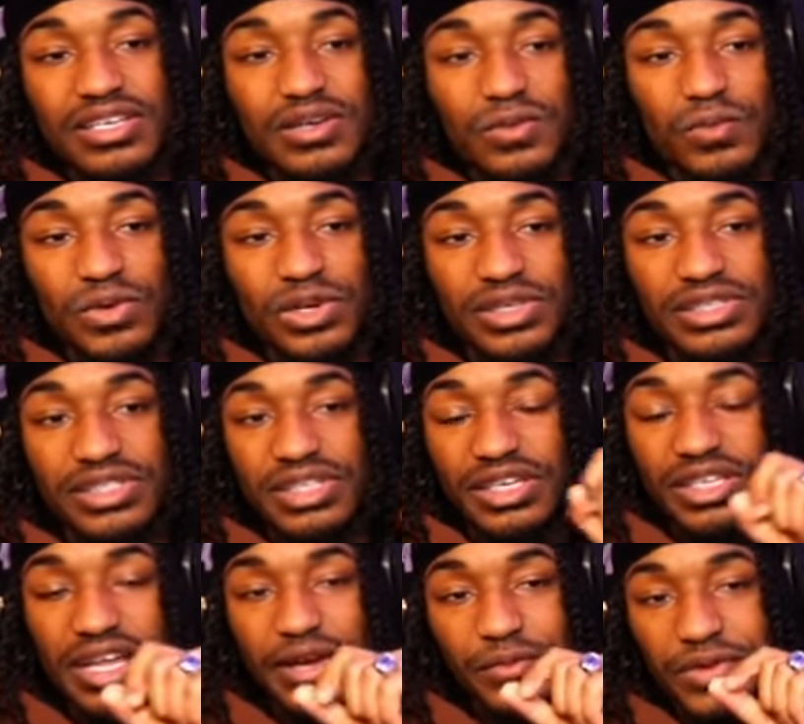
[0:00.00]
What does he look
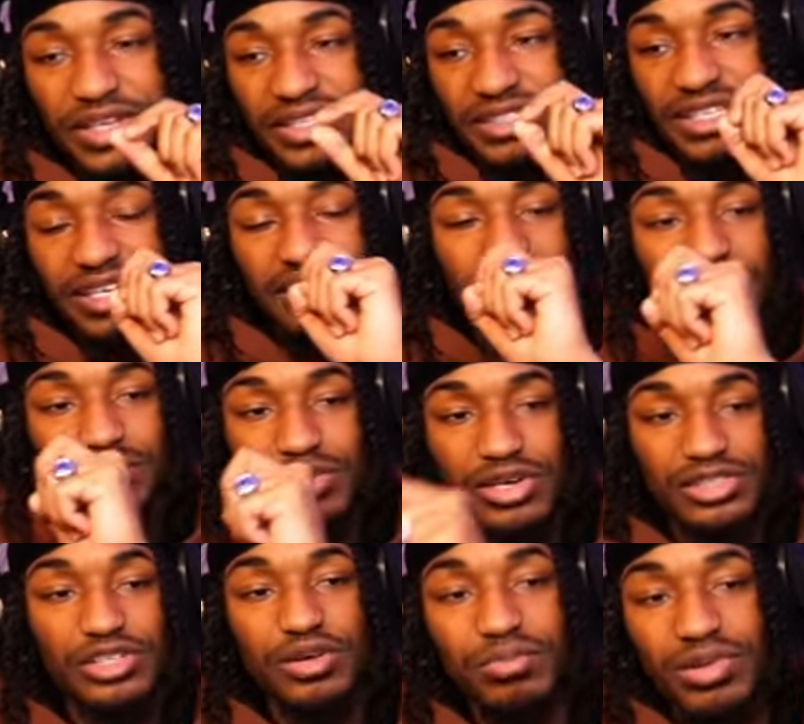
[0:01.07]
like when he's getting
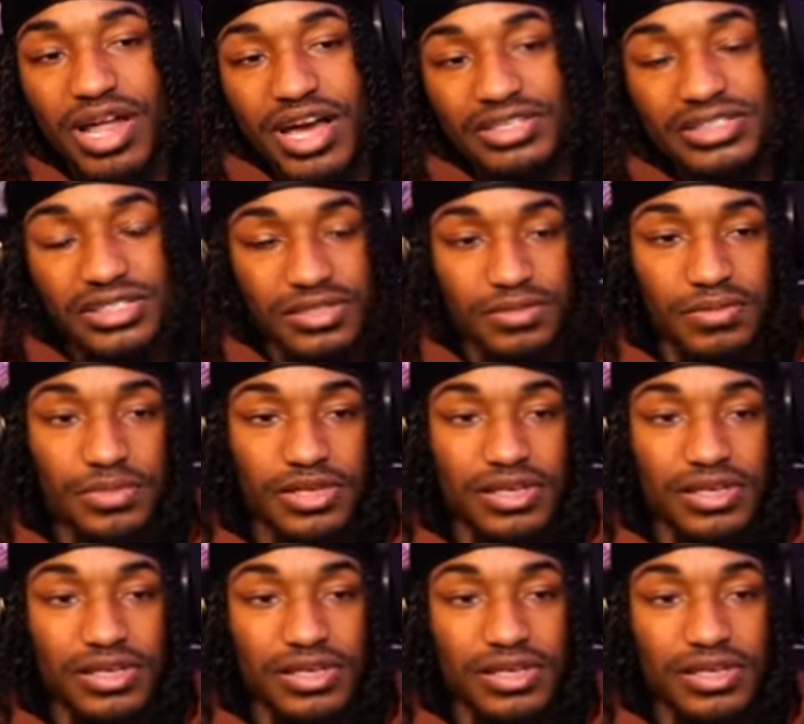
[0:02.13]
pressure applied to him?